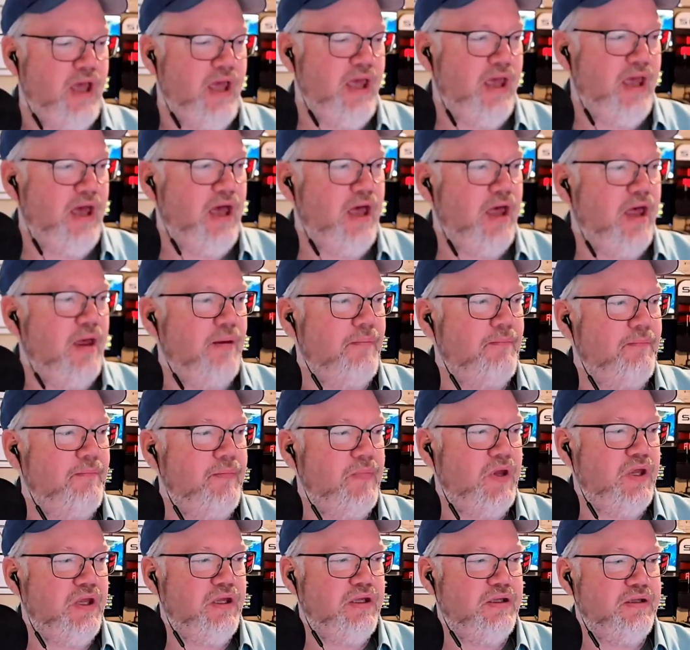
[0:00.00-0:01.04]
um,
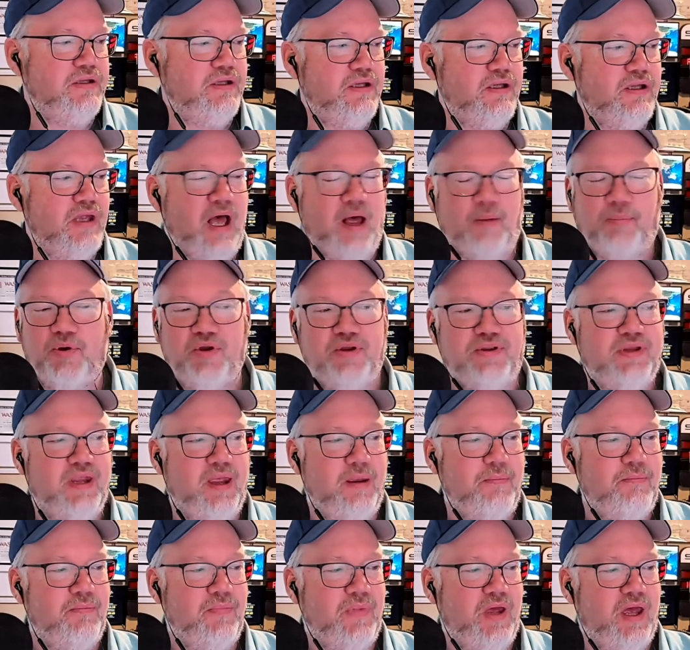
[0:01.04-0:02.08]
I'll put
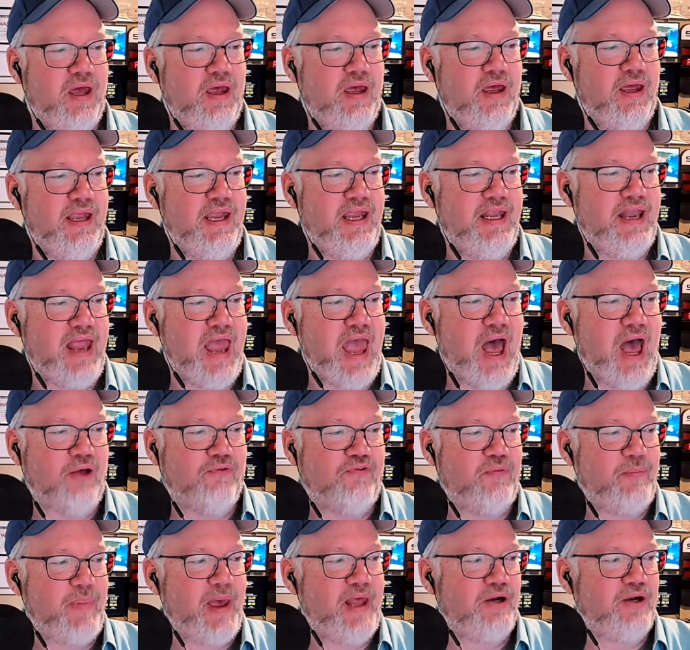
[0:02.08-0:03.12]
them uh, in
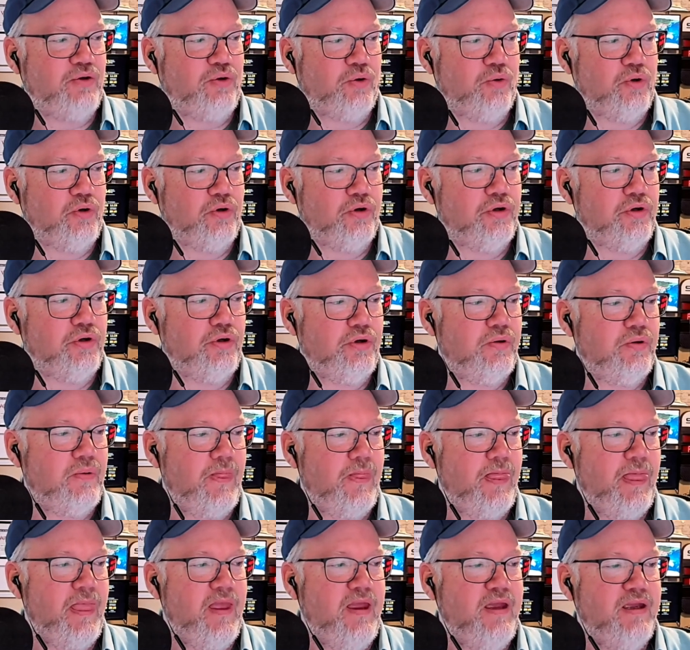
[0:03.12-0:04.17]
alphabetical order.
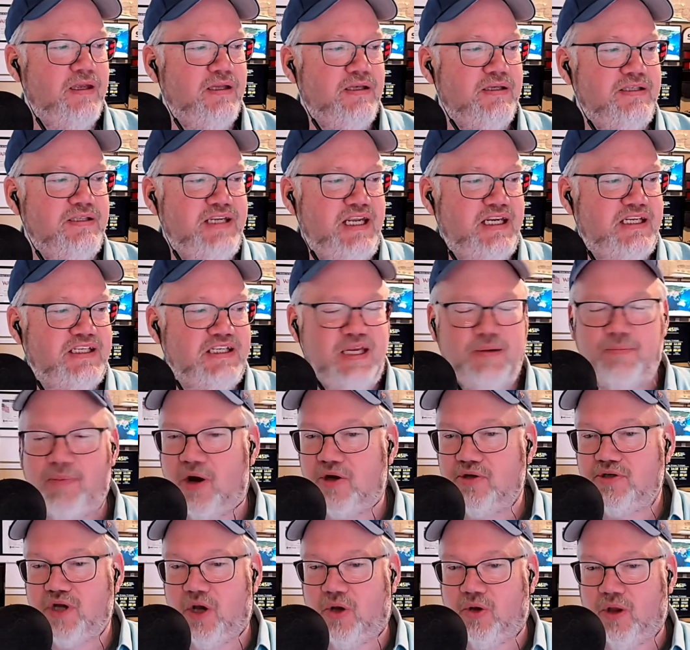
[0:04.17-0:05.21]
Dick
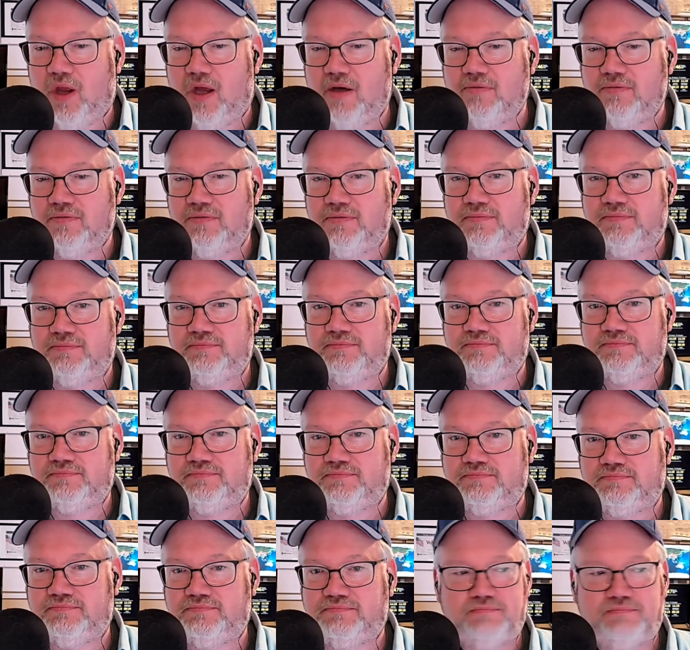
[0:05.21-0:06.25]
Bartolo,
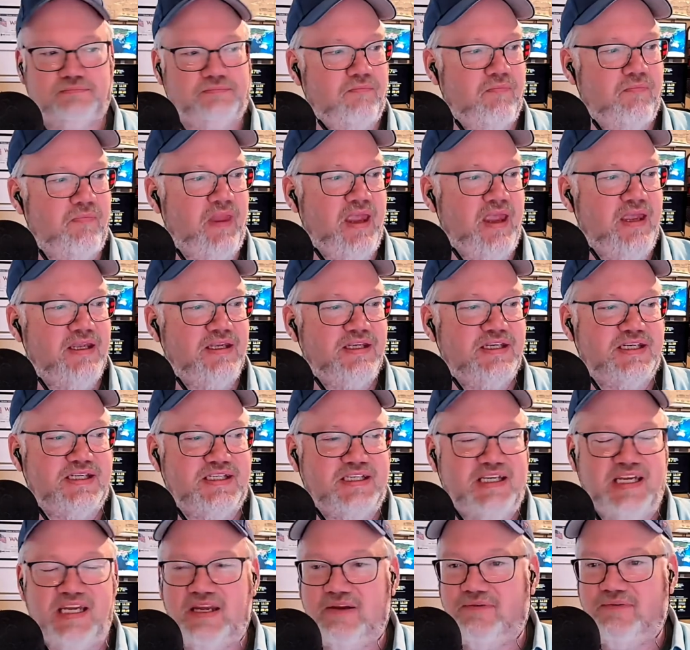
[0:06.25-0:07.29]

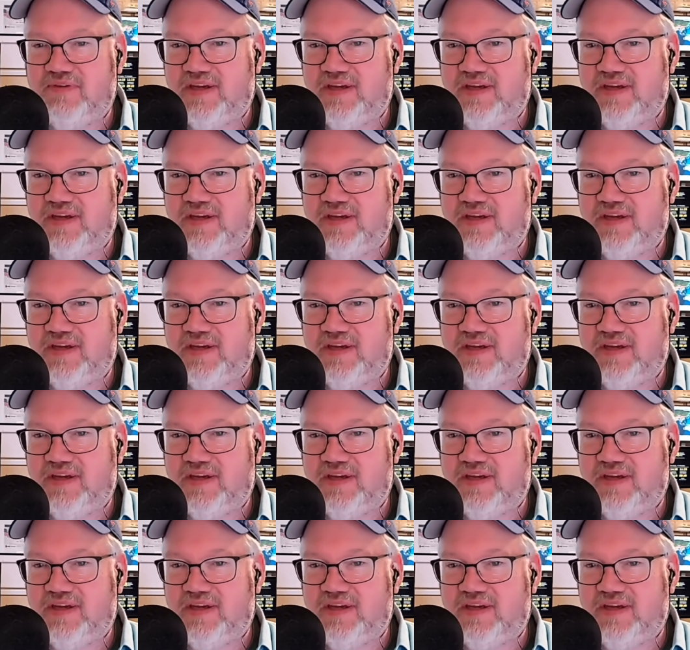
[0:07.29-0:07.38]
Steve